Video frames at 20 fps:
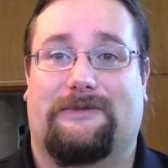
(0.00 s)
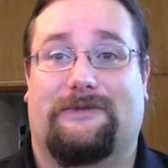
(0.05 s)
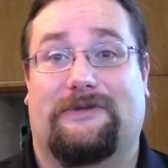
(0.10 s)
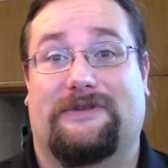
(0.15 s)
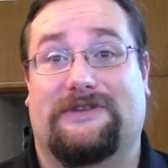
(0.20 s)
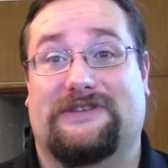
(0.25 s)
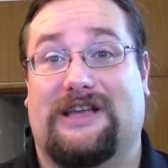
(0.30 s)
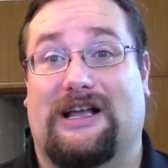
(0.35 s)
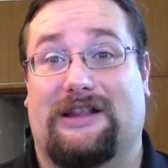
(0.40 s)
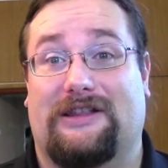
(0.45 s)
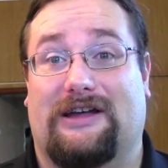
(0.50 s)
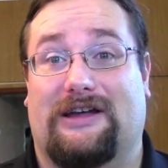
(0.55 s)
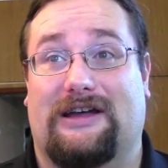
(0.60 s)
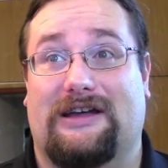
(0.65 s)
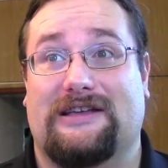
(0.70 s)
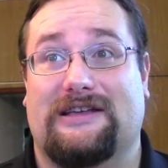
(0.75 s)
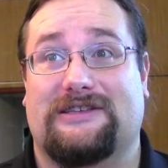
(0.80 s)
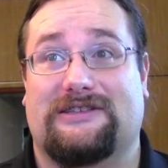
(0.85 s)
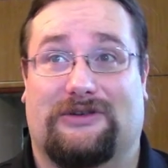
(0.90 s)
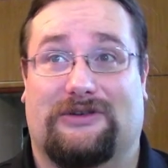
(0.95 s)

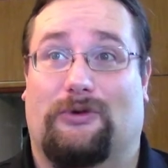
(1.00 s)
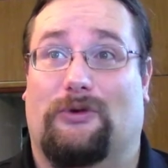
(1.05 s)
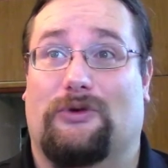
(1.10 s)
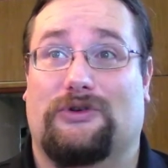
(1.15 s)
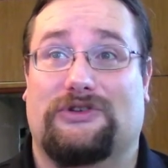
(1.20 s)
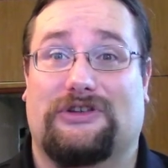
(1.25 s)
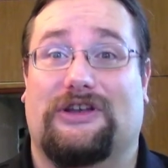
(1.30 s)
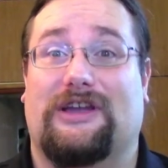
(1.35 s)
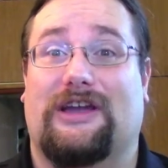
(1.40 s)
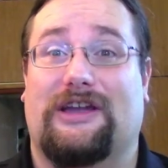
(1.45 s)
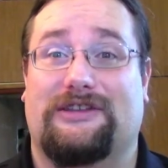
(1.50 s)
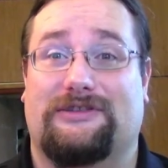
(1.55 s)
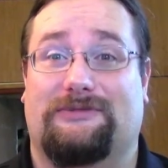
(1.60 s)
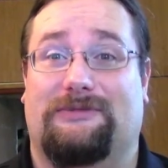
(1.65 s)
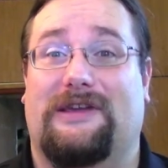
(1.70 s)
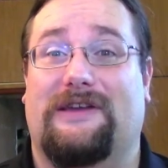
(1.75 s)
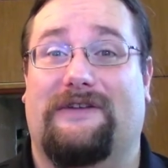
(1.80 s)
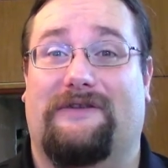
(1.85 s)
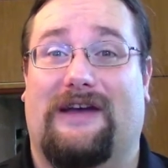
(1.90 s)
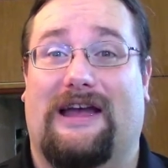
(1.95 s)
Zelda is also going to
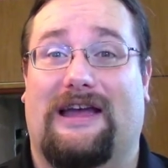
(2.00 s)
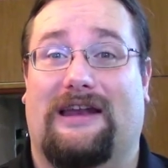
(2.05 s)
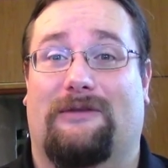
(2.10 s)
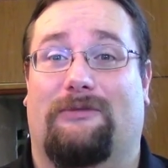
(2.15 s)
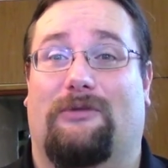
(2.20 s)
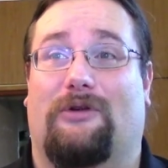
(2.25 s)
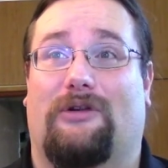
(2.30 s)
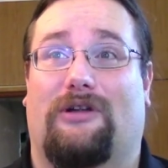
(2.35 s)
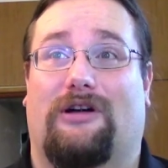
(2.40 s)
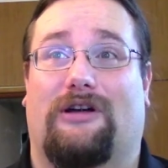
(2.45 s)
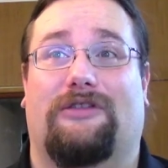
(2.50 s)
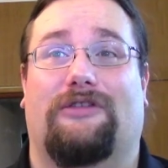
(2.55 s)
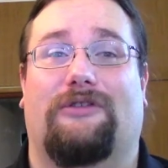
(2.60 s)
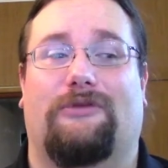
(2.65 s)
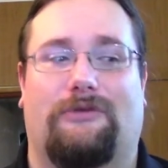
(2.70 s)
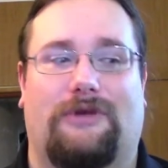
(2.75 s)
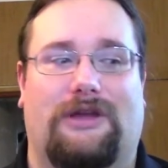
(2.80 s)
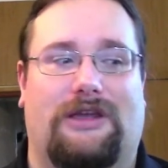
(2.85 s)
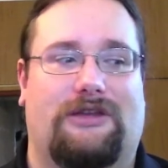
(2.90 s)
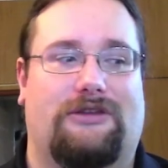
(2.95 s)
be available on the
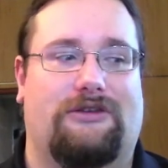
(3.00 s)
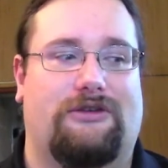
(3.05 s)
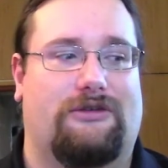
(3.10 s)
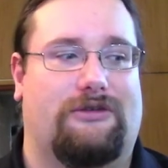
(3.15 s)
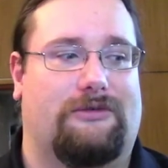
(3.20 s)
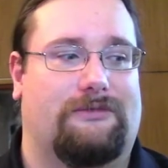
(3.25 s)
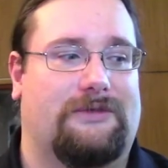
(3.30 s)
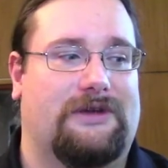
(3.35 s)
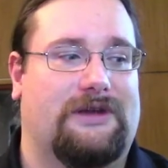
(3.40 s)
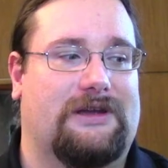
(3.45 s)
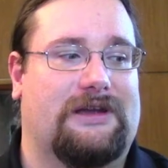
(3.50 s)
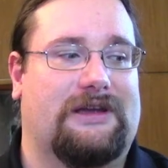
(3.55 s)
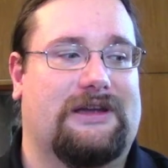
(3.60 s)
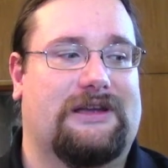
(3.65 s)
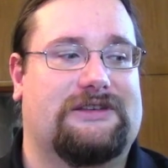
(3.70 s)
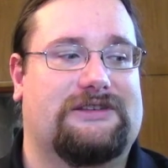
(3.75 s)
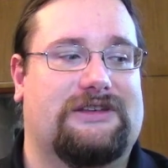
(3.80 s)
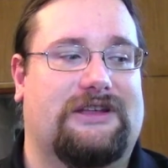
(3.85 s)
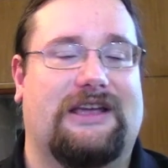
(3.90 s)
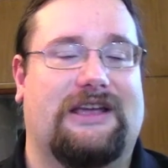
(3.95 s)
Wii U.
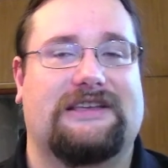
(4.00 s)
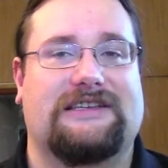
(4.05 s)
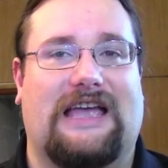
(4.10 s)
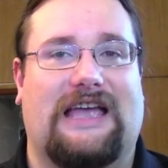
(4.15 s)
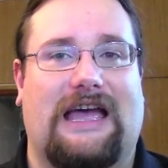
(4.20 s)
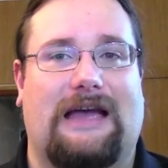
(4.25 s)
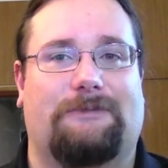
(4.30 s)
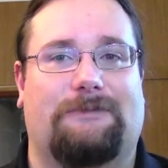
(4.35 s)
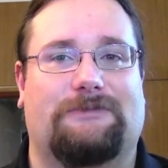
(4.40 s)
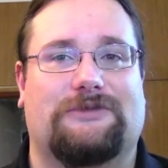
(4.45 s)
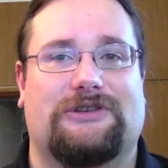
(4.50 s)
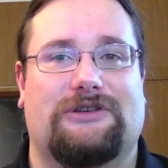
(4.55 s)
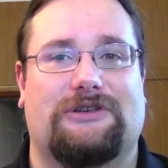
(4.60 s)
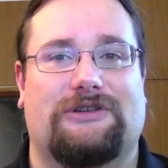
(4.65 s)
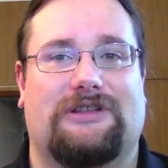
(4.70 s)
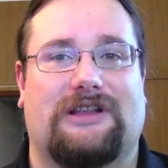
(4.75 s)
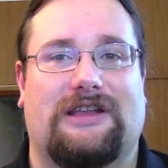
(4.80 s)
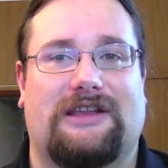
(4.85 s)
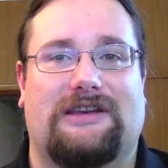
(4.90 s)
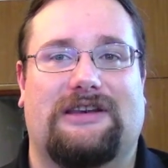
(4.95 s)
So there's
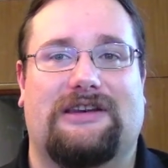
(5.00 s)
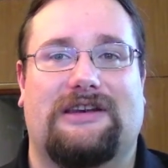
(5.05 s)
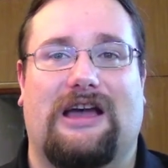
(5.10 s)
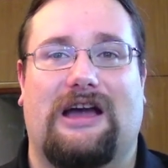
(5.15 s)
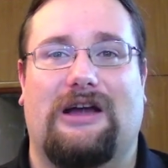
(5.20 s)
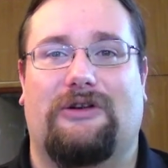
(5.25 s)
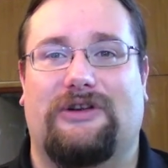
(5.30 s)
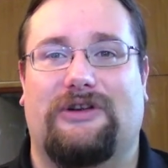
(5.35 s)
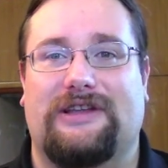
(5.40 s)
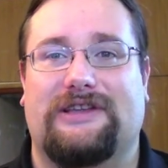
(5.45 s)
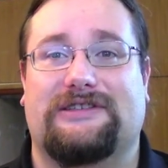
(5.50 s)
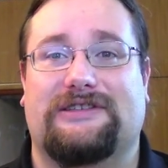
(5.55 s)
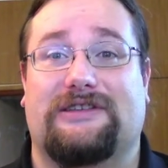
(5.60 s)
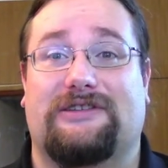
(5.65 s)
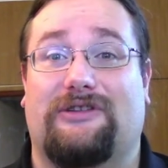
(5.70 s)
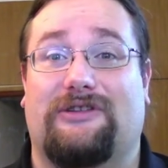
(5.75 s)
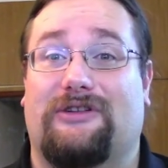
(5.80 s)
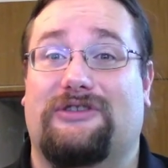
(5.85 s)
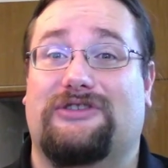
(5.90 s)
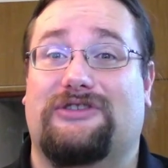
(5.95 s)
absolutely no
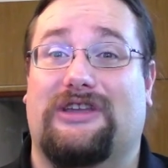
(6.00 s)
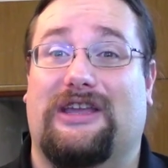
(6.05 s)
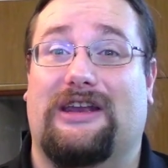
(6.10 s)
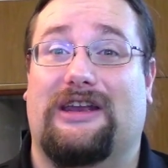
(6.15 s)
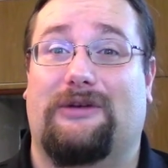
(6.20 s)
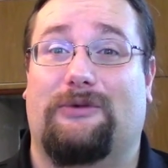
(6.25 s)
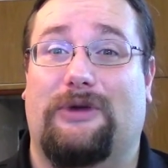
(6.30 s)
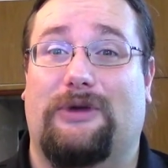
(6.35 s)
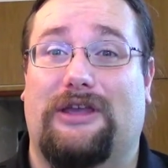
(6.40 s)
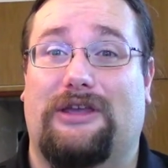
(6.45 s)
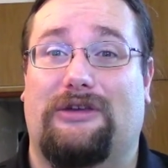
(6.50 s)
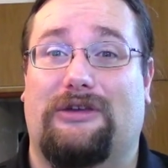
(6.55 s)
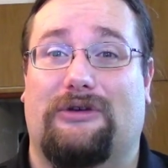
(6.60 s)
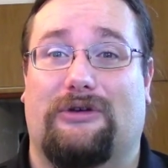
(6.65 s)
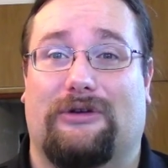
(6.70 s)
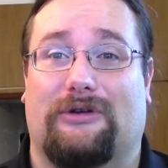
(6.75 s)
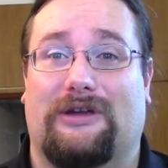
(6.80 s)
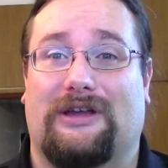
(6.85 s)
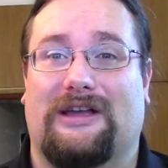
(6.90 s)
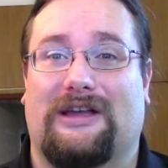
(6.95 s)
reason not to get a Wii
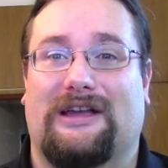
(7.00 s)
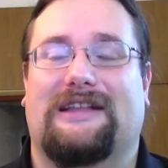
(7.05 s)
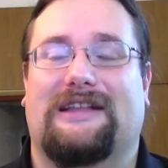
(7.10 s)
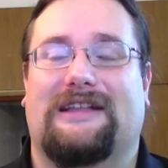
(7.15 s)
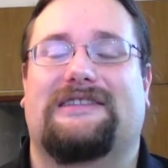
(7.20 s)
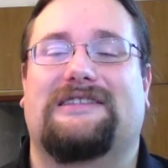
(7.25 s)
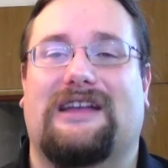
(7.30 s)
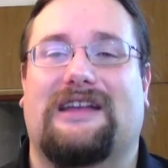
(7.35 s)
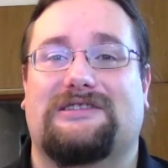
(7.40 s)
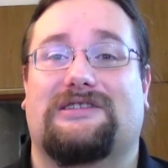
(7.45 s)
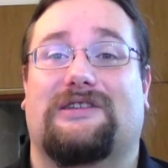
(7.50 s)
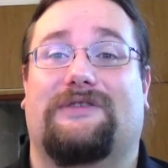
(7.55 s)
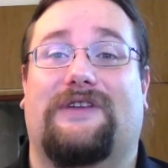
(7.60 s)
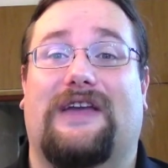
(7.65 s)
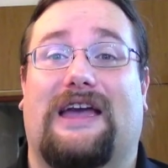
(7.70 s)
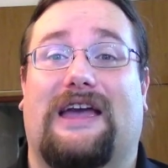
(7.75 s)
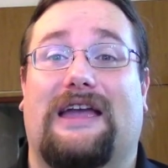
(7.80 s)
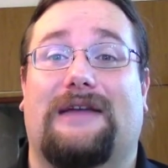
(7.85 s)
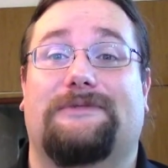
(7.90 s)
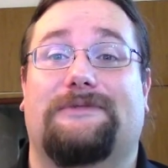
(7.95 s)
U. Tons of
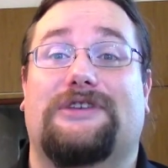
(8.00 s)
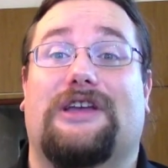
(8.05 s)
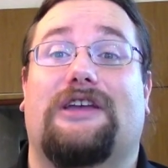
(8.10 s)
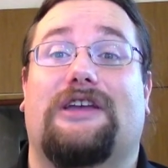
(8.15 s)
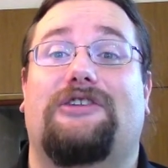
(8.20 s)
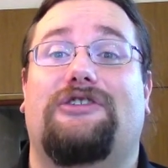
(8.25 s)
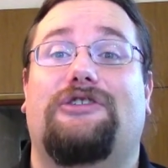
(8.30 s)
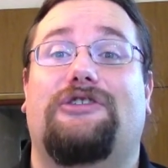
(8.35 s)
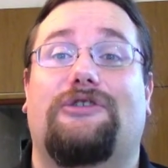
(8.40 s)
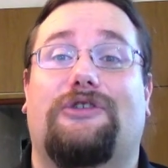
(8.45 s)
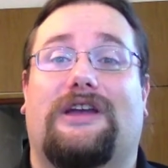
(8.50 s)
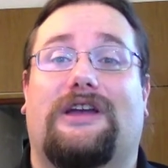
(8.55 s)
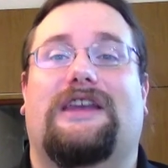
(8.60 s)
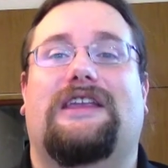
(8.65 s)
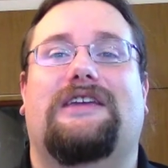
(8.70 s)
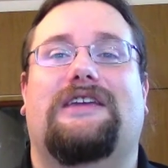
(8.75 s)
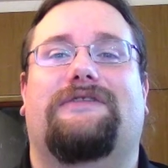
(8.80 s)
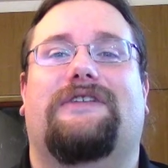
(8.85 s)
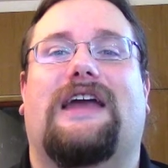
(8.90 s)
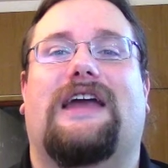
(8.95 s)
games, you can
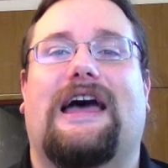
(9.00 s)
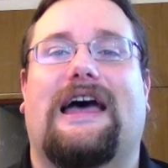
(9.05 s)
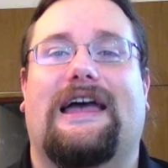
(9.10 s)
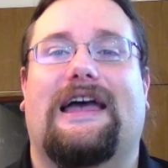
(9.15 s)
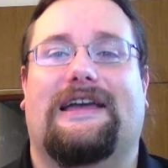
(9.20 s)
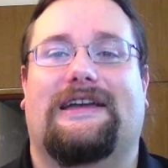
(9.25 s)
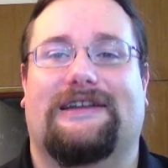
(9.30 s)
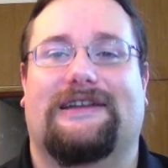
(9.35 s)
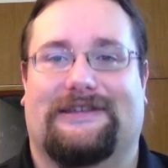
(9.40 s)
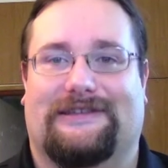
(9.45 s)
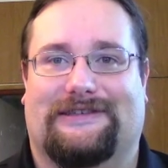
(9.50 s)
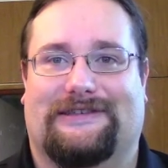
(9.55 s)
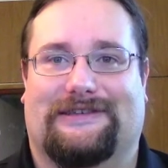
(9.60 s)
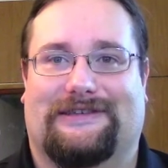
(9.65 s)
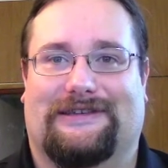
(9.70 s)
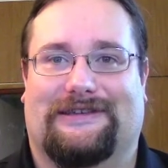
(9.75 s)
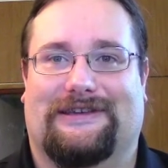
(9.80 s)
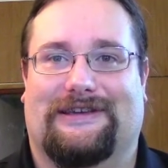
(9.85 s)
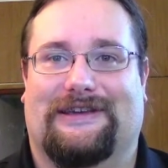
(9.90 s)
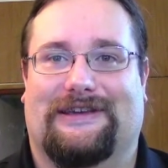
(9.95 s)
even hack it
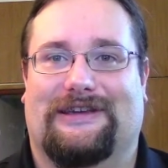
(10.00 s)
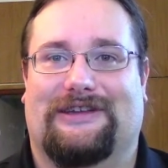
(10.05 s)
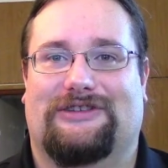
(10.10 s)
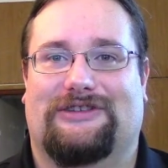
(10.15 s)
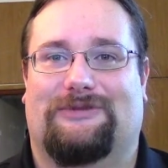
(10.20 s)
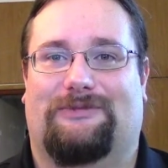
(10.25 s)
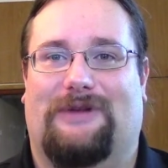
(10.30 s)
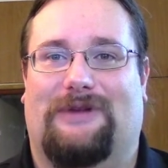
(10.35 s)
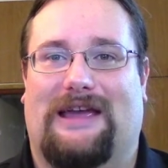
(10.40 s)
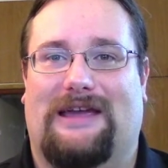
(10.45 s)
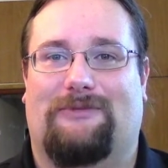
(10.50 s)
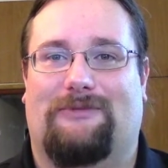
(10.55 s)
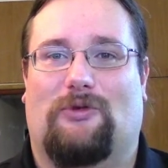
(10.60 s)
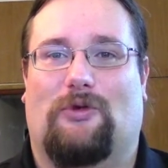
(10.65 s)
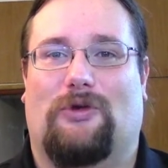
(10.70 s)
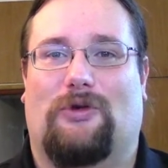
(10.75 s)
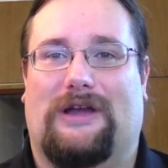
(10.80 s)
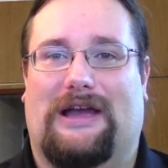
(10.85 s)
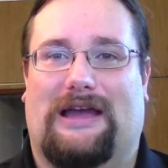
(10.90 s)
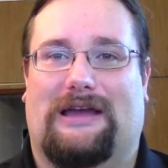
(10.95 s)
to play
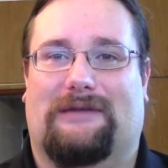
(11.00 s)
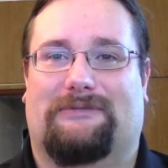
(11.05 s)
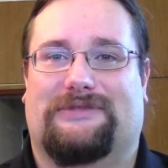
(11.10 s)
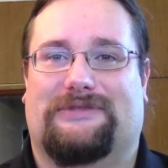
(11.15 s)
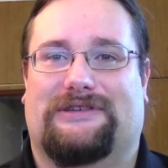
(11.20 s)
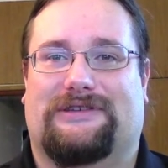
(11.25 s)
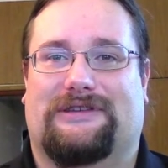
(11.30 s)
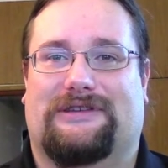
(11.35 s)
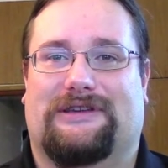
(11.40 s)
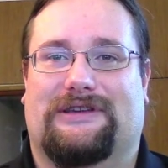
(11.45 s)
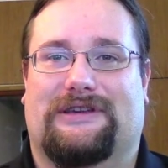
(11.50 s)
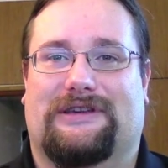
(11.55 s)
more games.